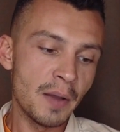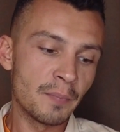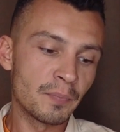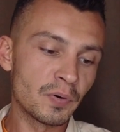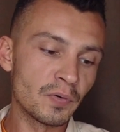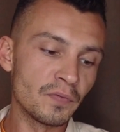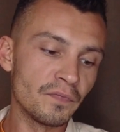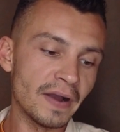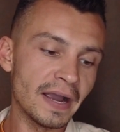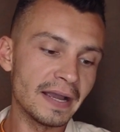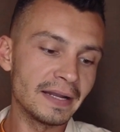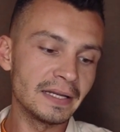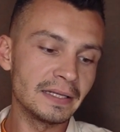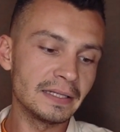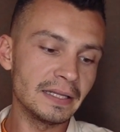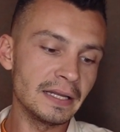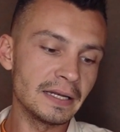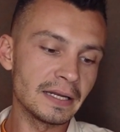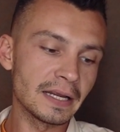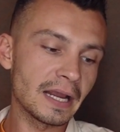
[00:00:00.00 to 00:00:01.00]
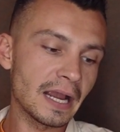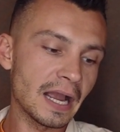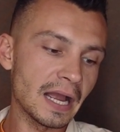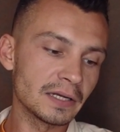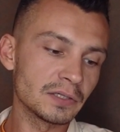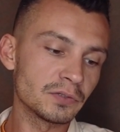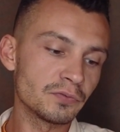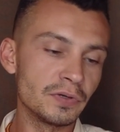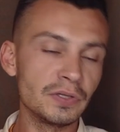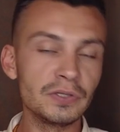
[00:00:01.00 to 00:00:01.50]
provided in a
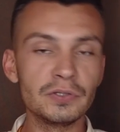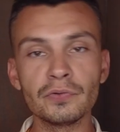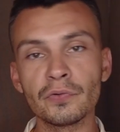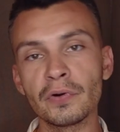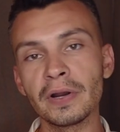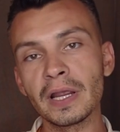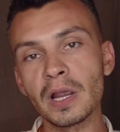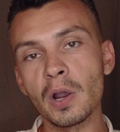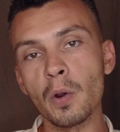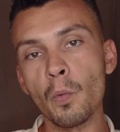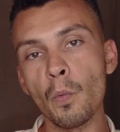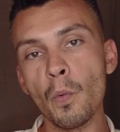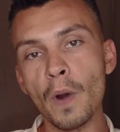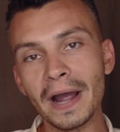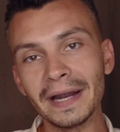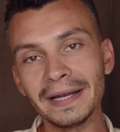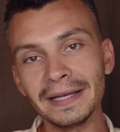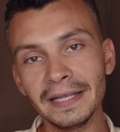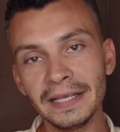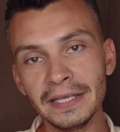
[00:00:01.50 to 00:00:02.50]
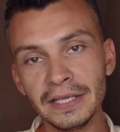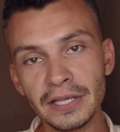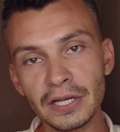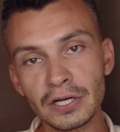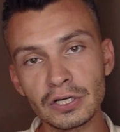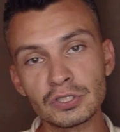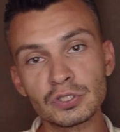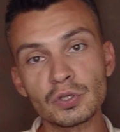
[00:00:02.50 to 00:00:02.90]
country during 1 year.